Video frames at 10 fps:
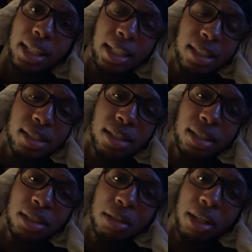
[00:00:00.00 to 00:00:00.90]

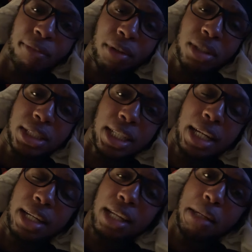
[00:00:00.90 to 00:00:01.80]
Issa, at first she
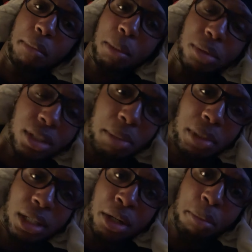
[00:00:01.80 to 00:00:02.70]
kind of like mumbled something
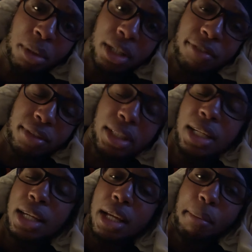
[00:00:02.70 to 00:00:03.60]
under her breath.
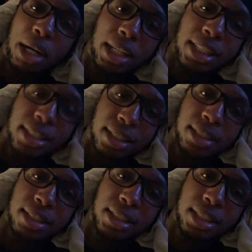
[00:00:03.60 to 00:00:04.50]
Molly
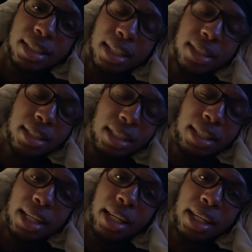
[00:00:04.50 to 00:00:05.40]
insisted she says it,
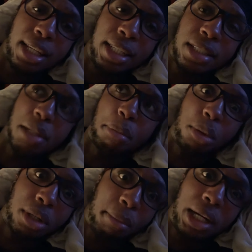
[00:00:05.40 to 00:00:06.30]
and Issa
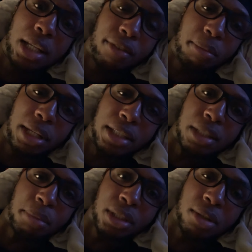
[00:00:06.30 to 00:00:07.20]
pulled a Molly from last
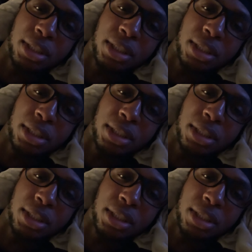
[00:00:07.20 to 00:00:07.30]
episode.